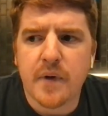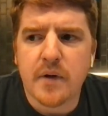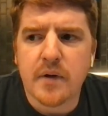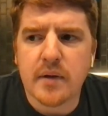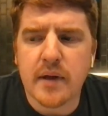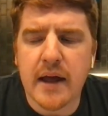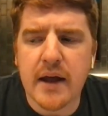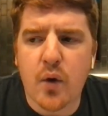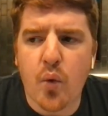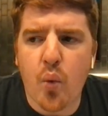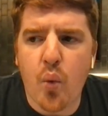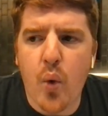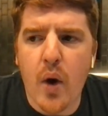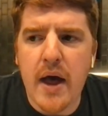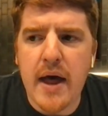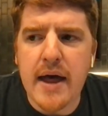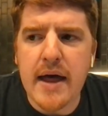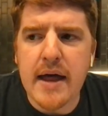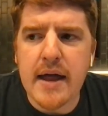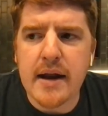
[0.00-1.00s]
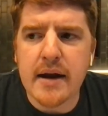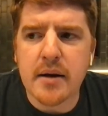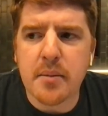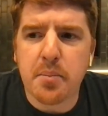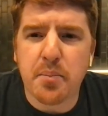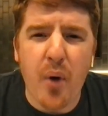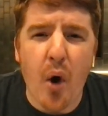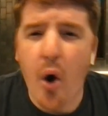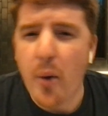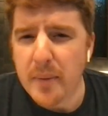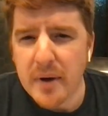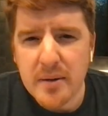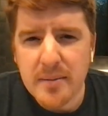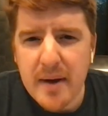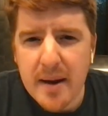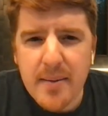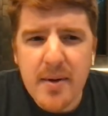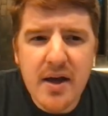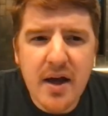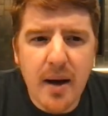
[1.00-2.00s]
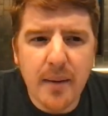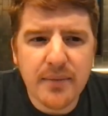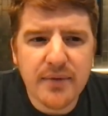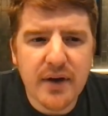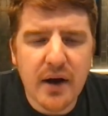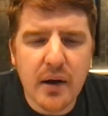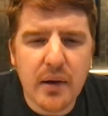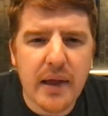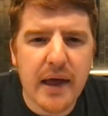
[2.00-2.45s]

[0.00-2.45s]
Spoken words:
like when Bowman maybe comes out,